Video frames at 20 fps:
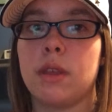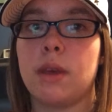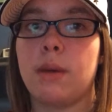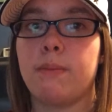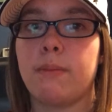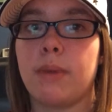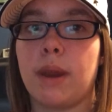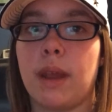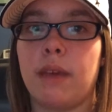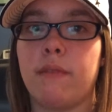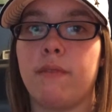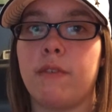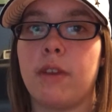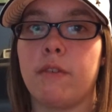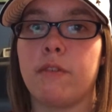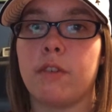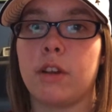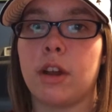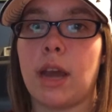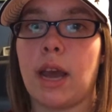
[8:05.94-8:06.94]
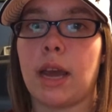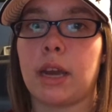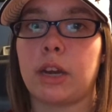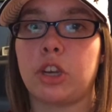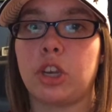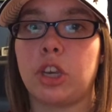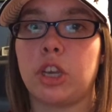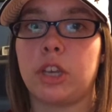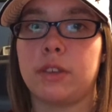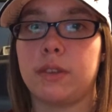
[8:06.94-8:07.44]
of them, but I've never
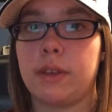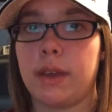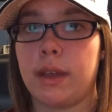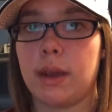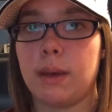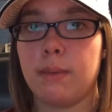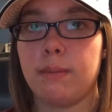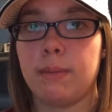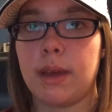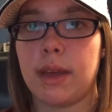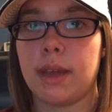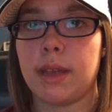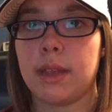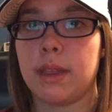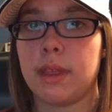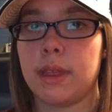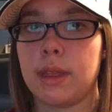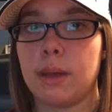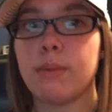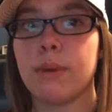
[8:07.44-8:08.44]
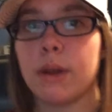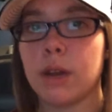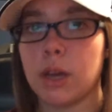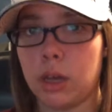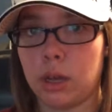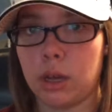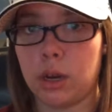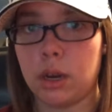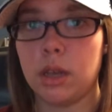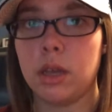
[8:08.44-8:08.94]
actually seen them, and they were
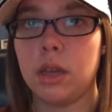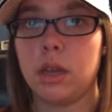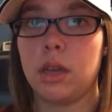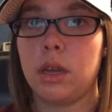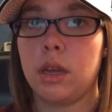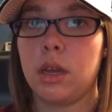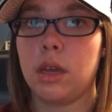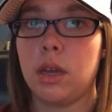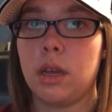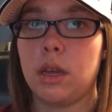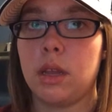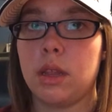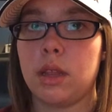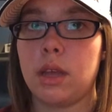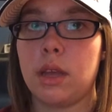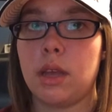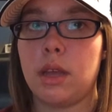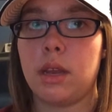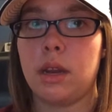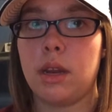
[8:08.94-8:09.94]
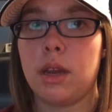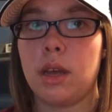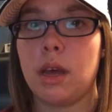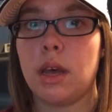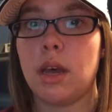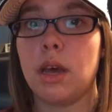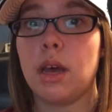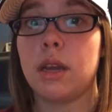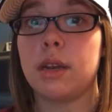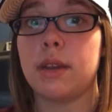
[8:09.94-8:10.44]
good. And
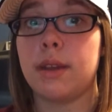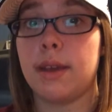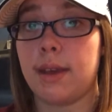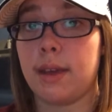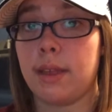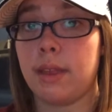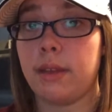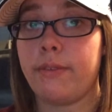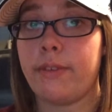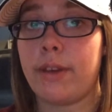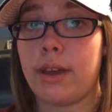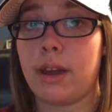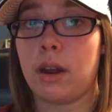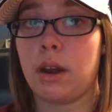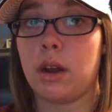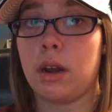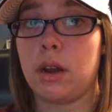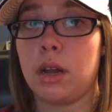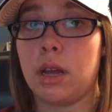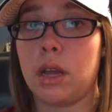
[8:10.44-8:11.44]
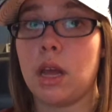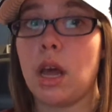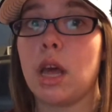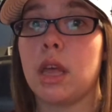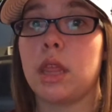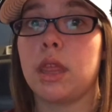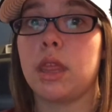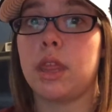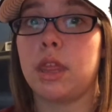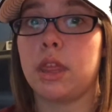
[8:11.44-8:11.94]
A Day at the Fair.
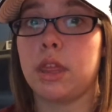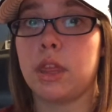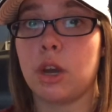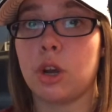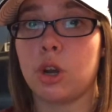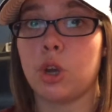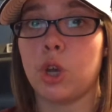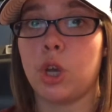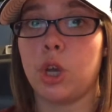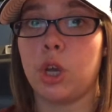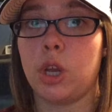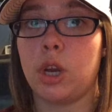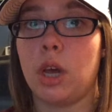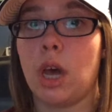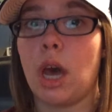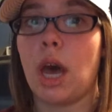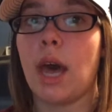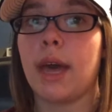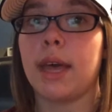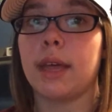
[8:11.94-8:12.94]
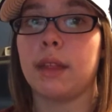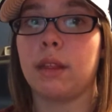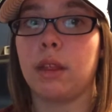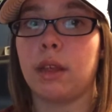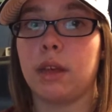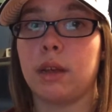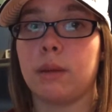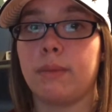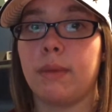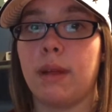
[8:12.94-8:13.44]
They're good. I
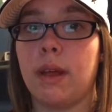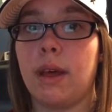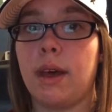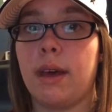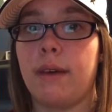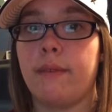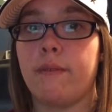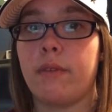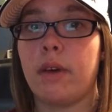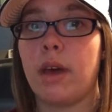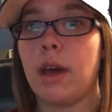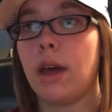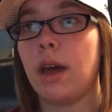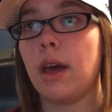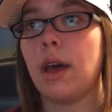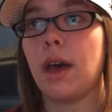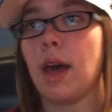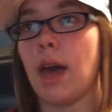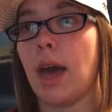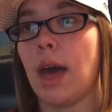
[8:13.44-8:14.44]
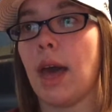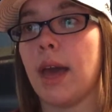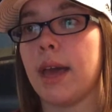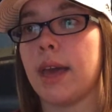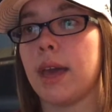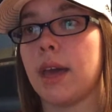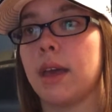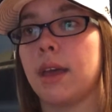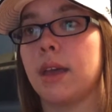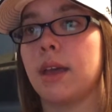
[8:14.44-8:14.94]
like them live.
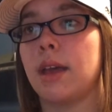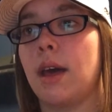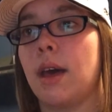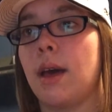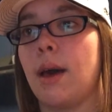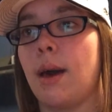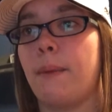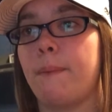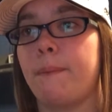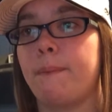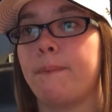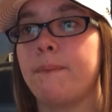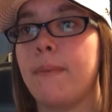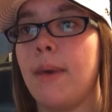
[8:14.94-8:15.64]
I um,